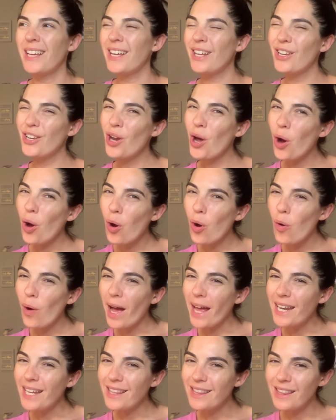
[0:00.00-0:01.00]
No, I
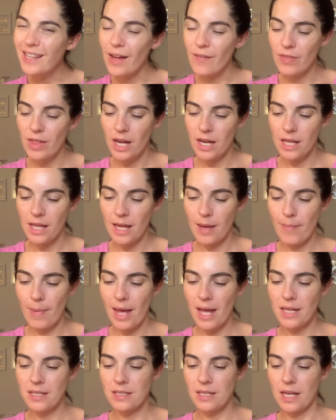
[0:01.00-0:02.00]
didn't love that clay
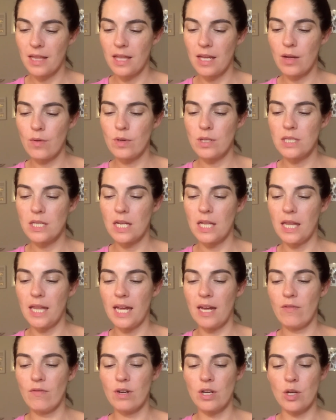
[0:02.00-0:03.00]
mask. I think it was the
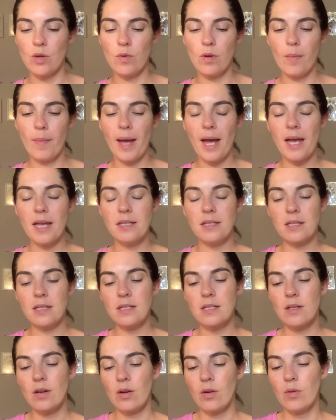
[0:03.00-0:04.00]
clay renewal mask.
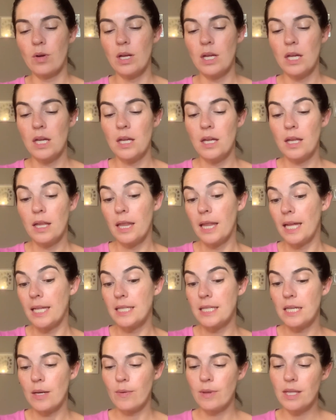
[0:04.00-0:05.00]
So
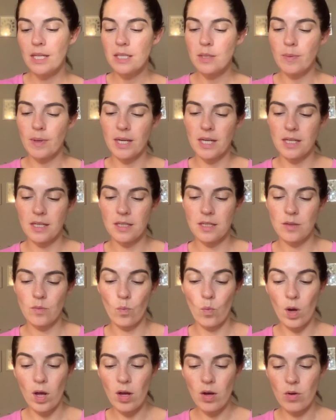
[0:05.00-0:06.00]
let's see what this one is.
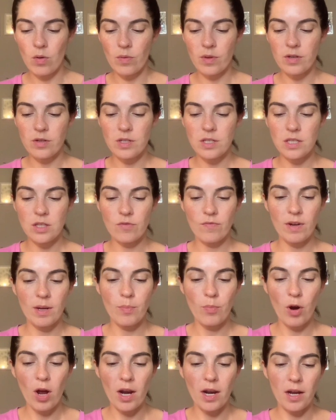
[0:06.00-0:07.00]
Whoa, there's 3
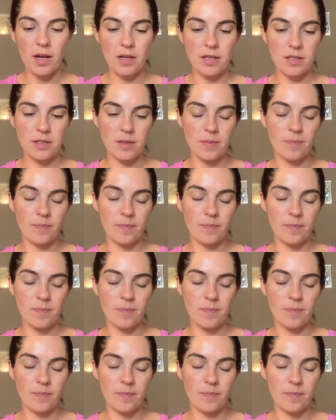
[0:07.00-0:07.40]
products.